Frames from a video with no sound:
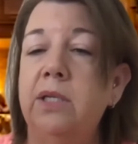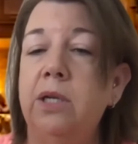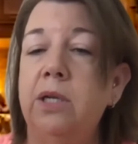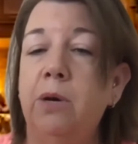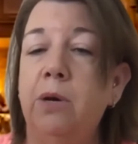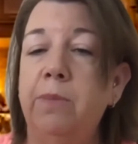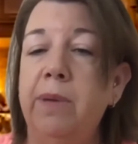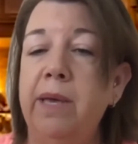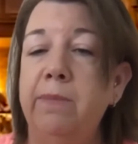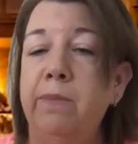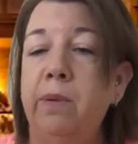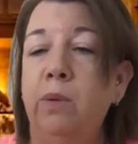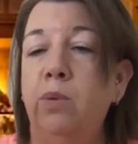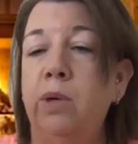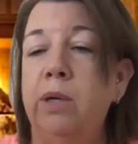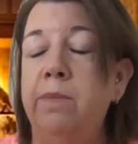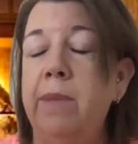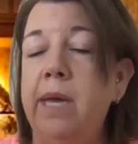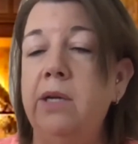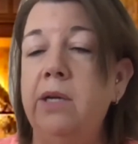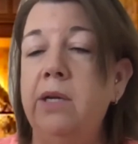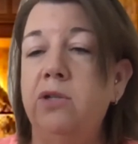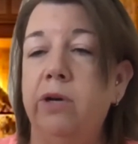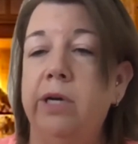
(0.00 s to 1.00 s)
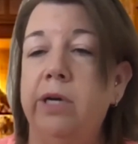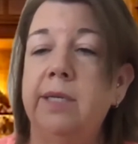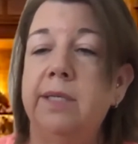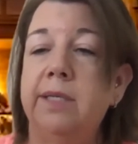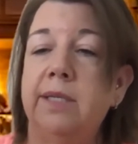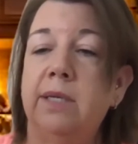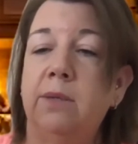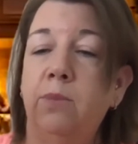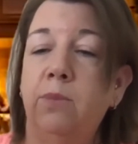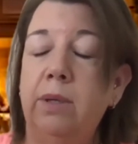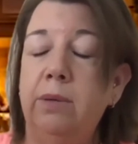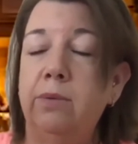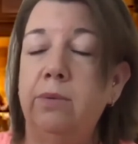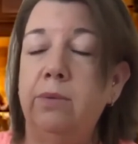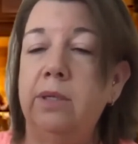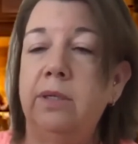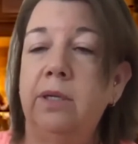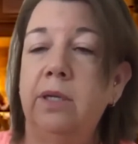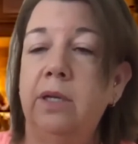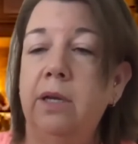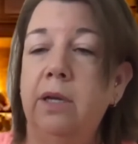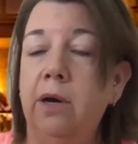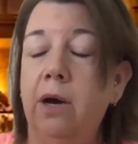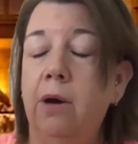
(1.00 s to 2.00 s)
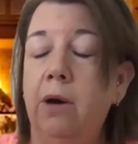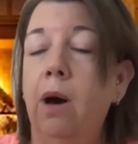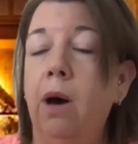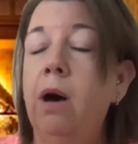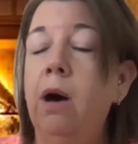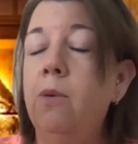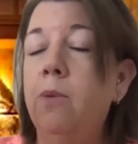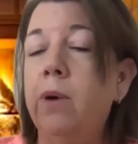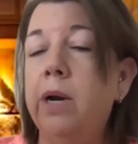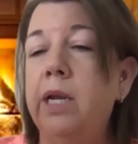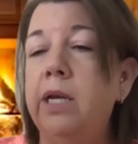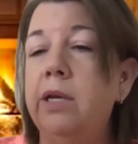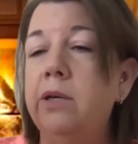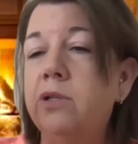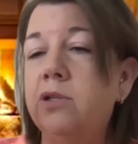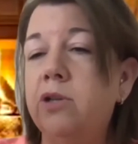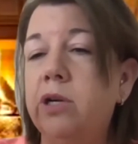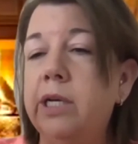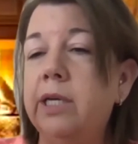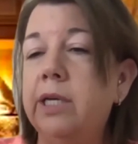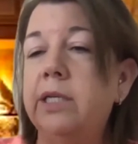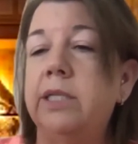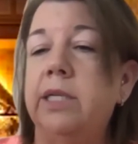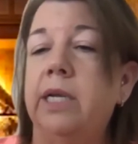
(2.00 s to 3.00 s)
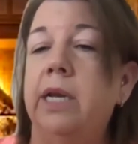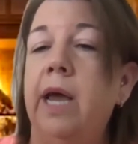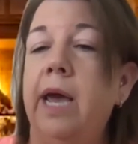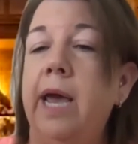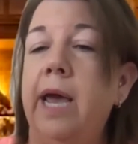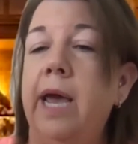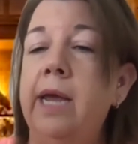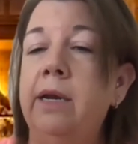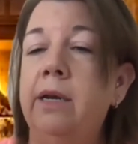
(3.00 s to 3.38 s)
people would make drinks, and we would, go, oh, what are you drinking tonight?